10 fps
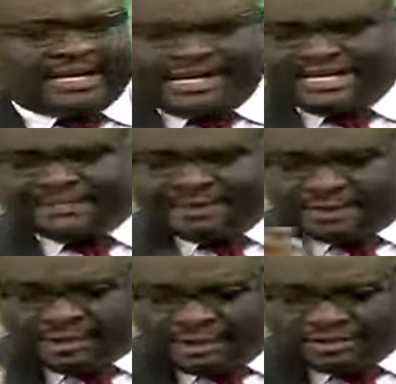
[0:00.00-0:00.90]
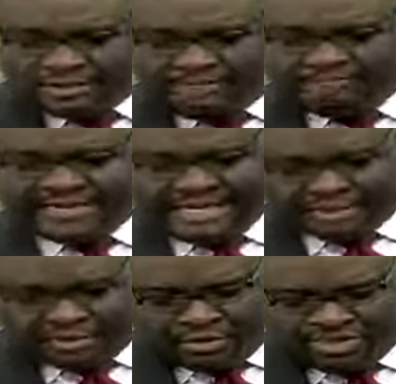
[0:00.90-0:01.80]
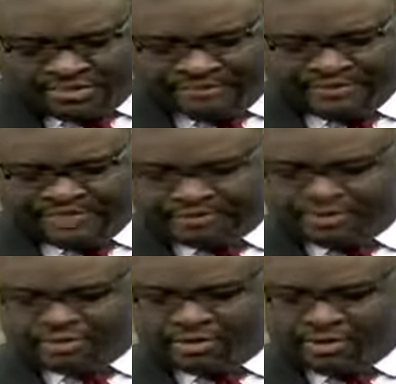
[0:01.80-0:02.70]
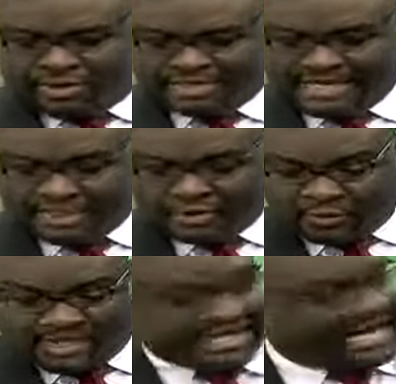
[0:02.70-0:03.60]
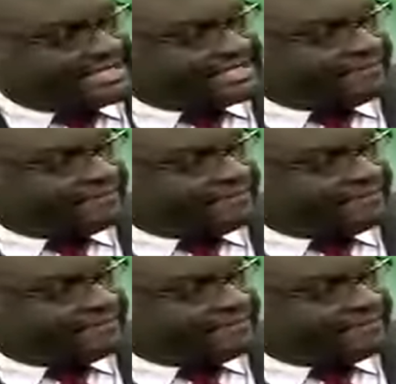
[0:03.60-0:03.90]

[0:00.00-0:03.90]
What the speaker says: It's because there is no difference between what they are looking at